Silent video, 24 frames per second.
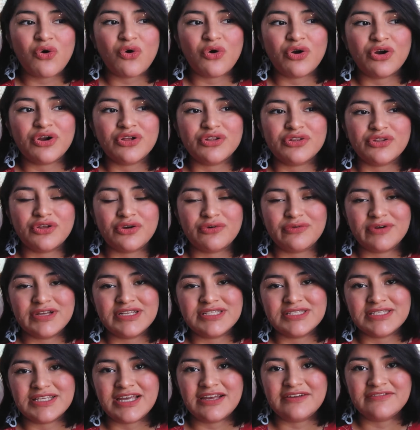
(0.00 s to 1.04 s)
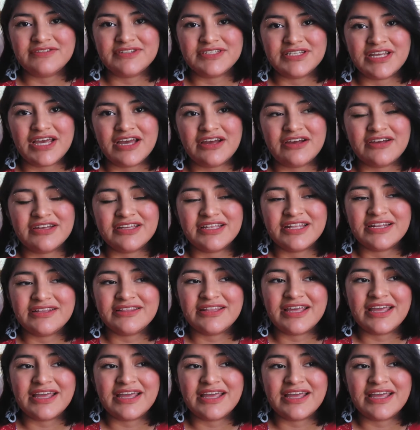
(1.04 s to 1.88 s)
or low waste lifestyle.